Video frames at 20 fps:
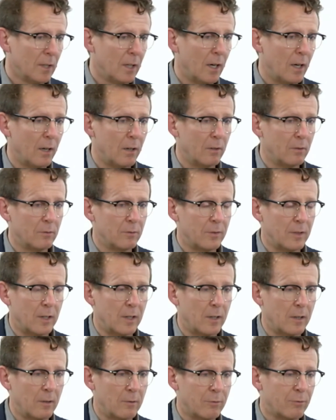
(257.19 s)
of
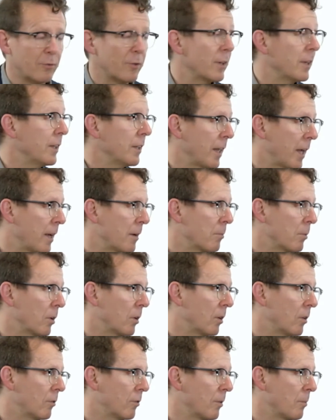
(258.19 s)
free
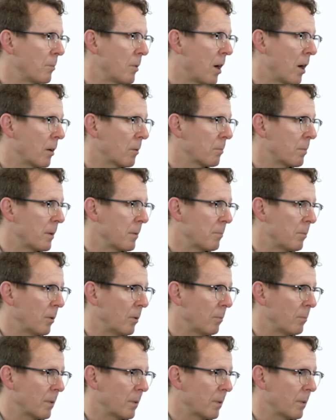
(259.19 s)
labor from young people,